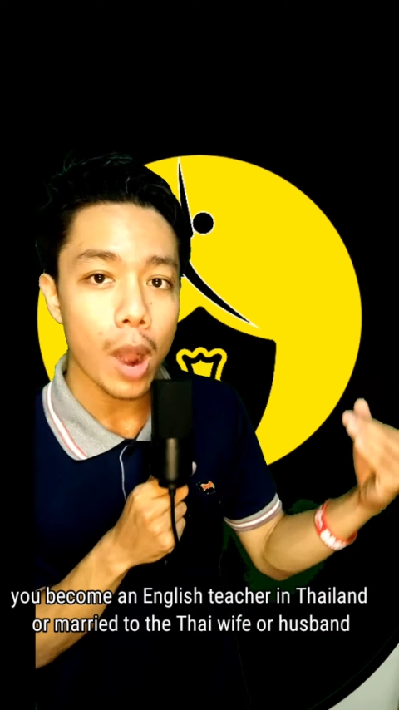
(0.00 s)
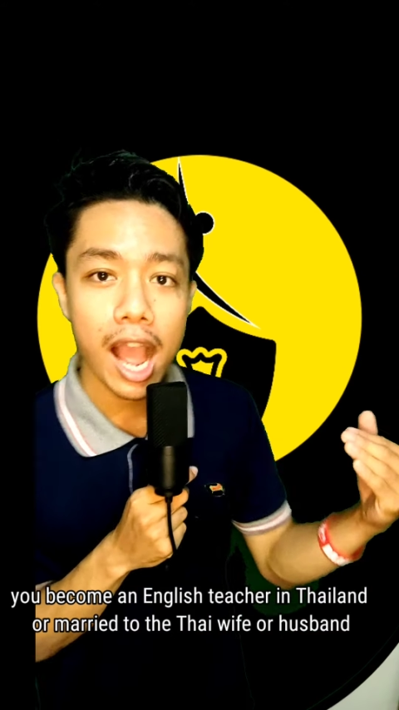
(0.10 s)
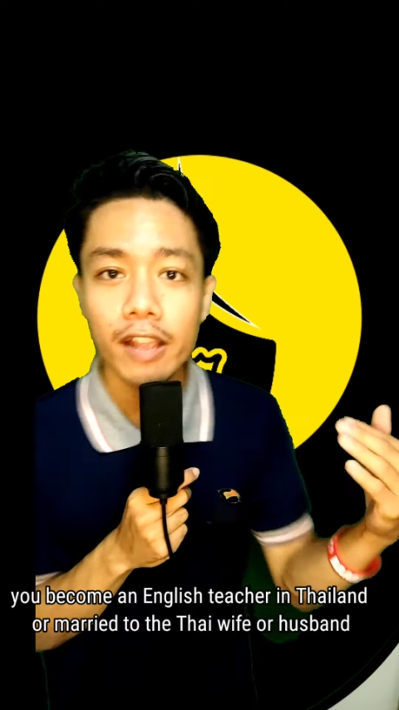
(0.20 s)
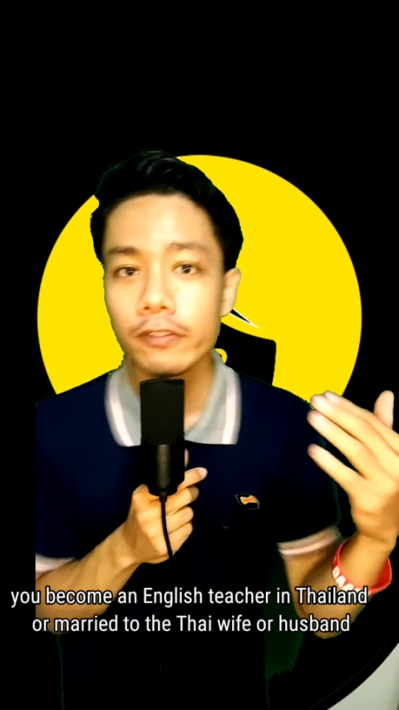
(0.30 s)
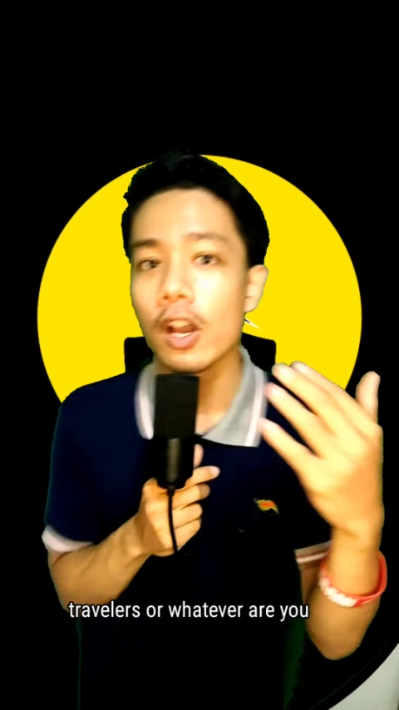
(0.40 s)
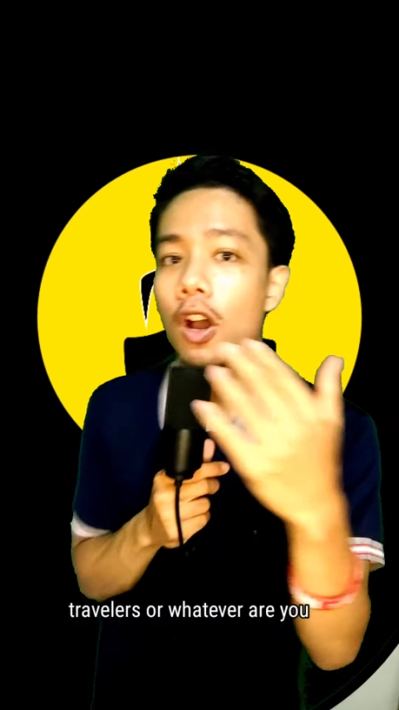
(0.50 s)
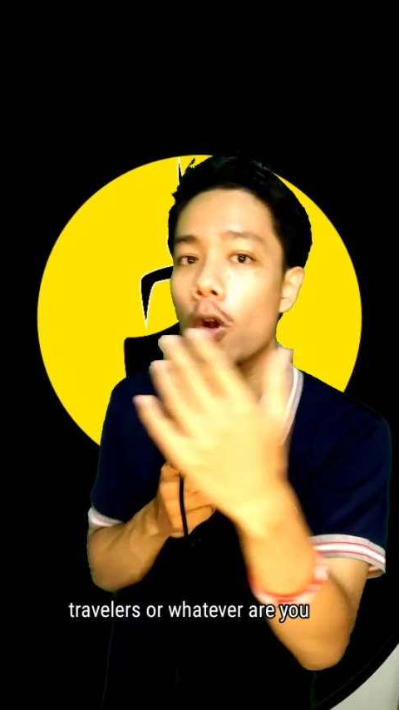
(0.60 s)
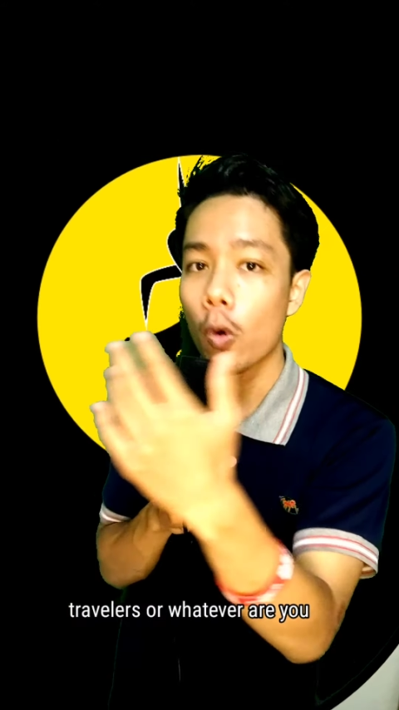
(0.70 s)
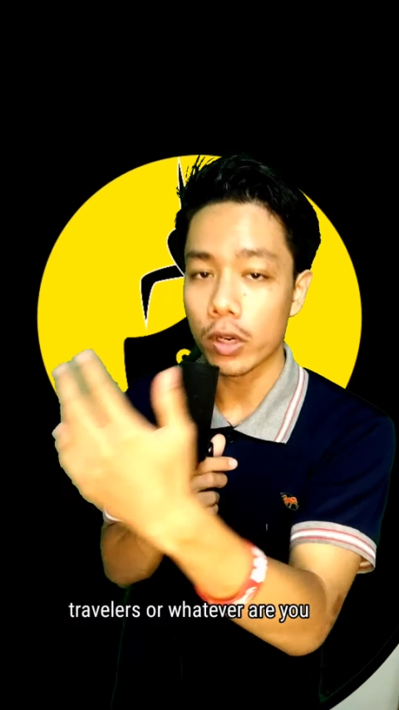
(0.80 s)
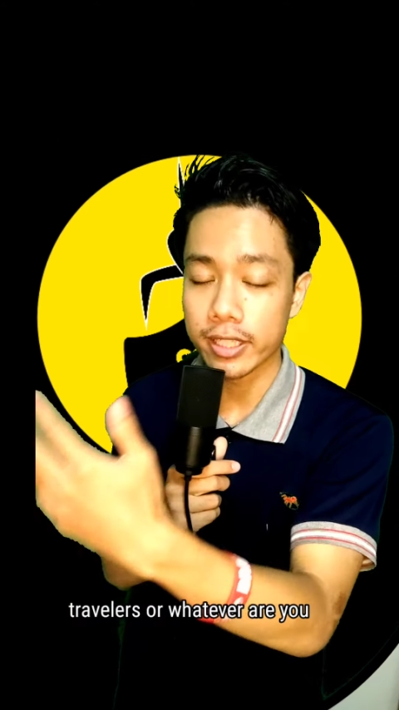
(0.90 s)
wife
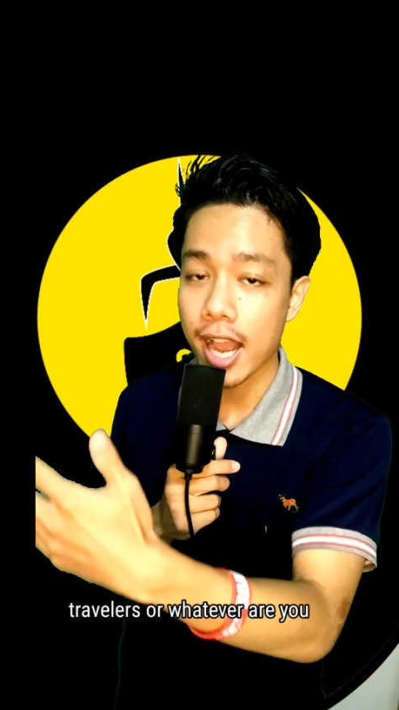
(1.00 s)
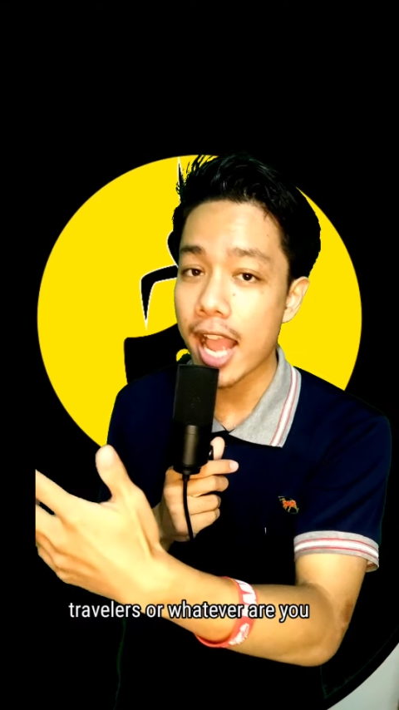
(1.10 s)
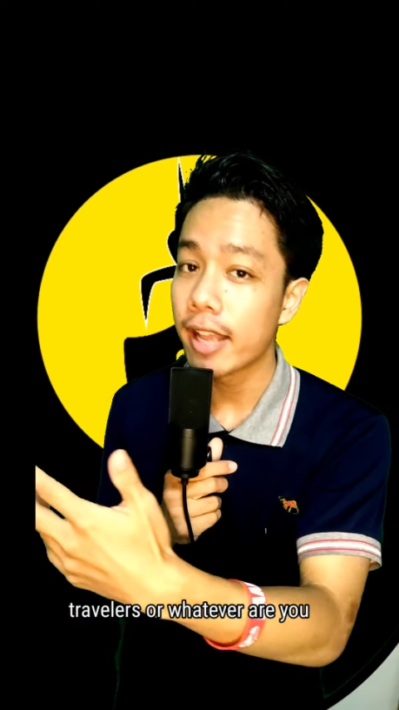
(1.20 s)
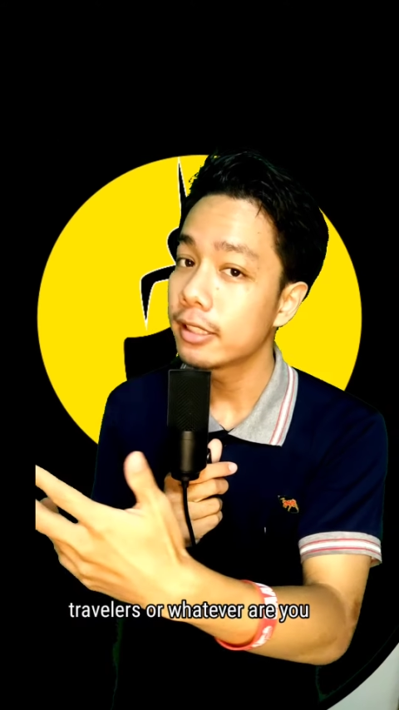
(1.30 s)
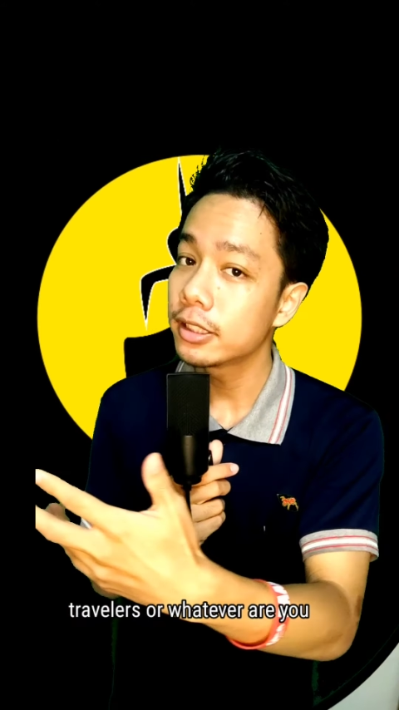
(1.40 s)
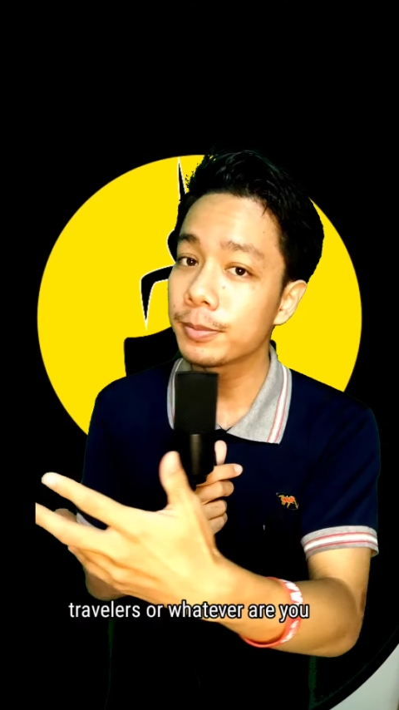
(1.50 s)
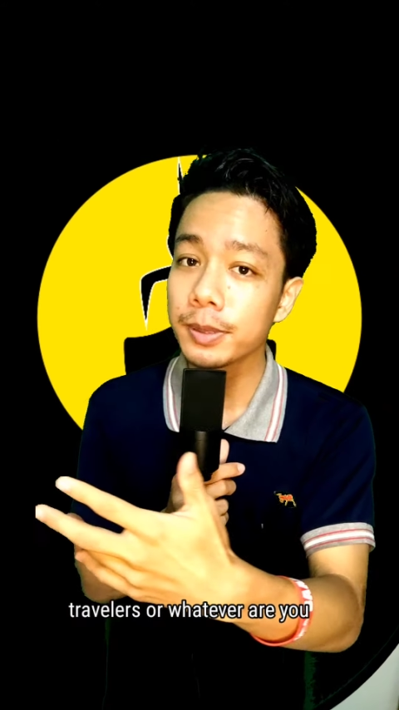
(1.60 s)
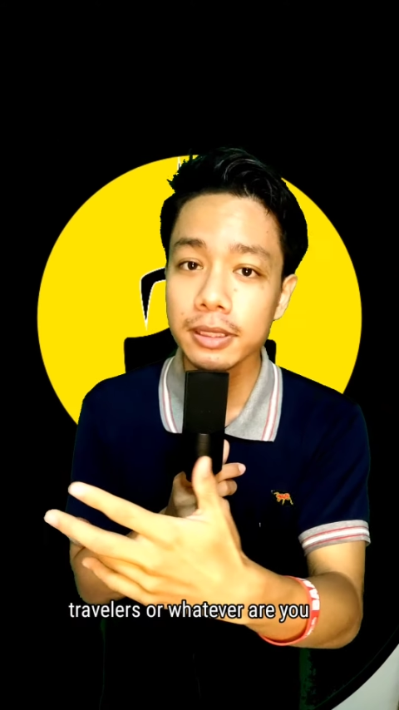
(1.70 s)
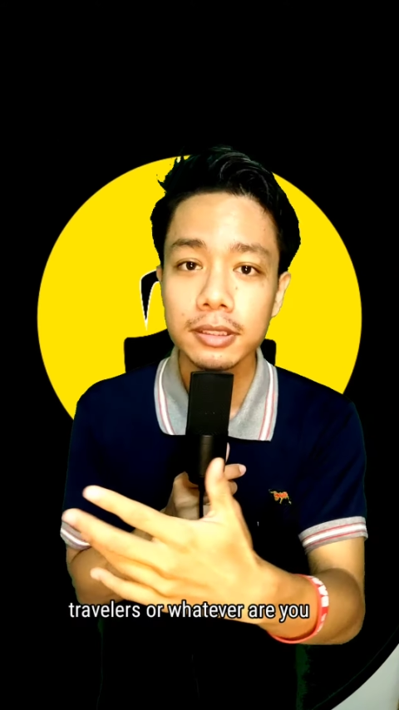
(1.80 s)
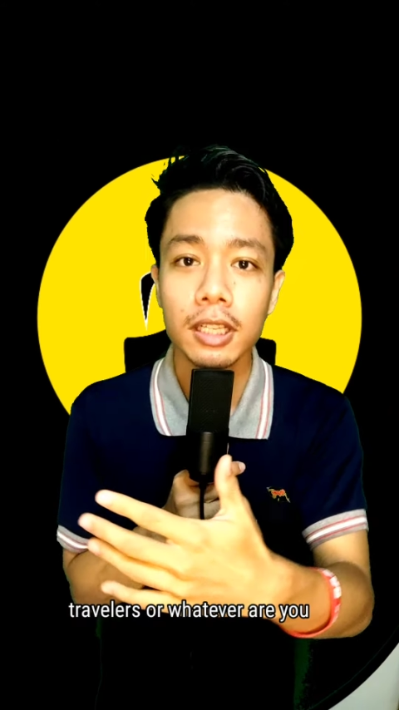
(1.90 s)
or Thai
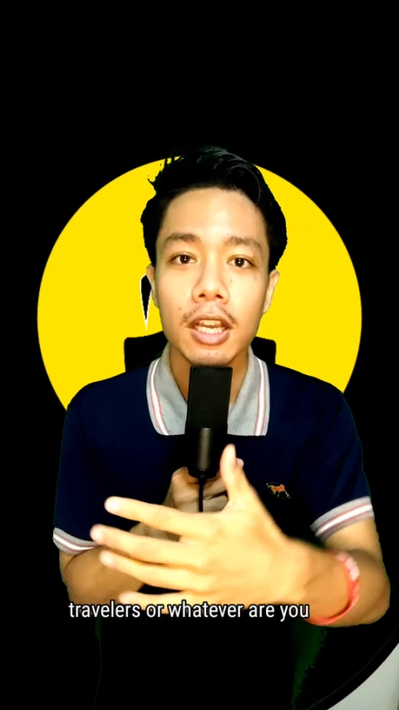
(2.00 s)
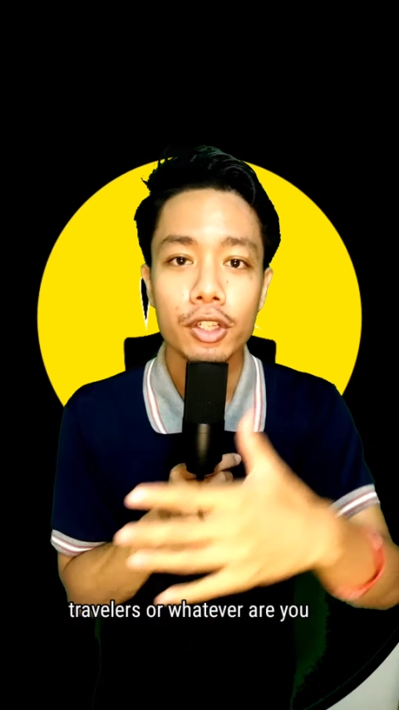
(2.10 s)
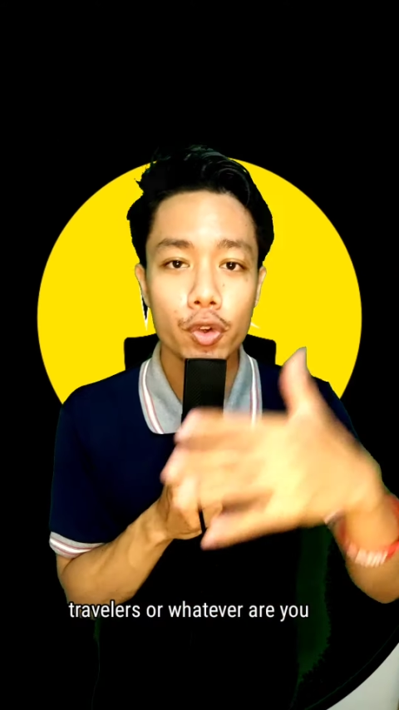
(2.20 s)
husband,